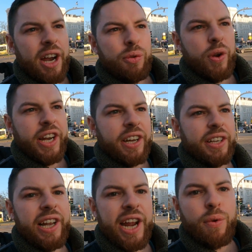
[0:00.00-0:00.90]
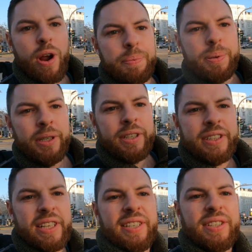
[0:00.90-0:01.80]
I really gotta layer up.
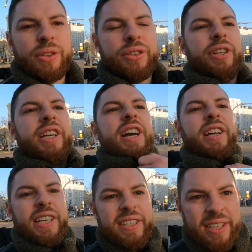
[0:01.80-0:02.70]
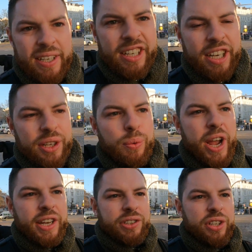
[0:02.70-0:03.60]
This is not gonna cut it. Gotta
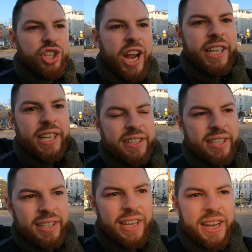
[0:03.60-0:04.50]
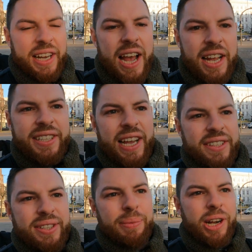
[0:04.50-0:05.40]
wear another jacket and a hat
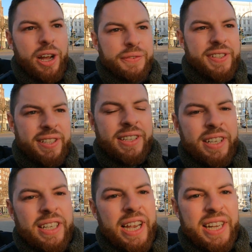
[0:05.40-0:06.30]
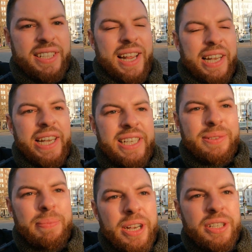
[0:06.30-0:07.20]
and some gloves. It is at
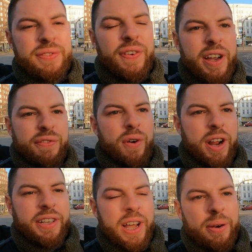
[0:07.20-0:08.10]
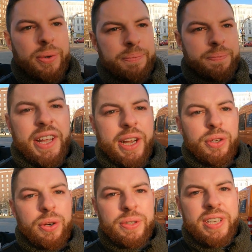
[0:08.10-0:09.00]
least -5 right now. And I
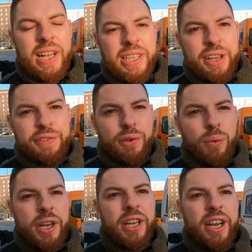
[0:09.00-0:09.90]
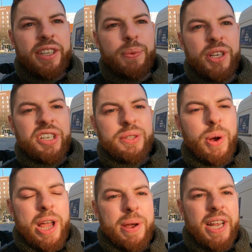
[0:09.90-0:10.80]
got a hotel here for one night, which
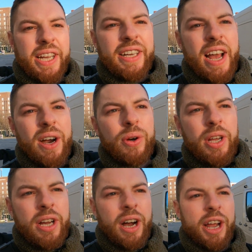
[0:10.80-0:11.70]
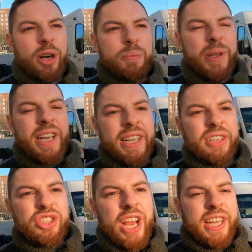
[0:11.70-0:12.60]
is where I'm heading now. I hope that I
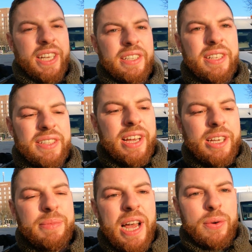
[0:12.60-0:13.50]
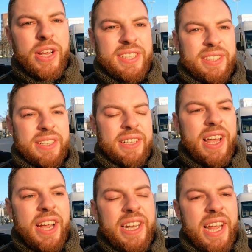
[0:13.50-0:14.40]
can check in. The time now is
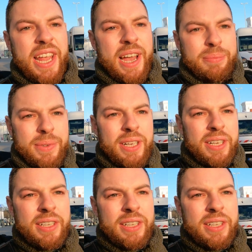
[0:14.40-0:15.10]
9 a.m.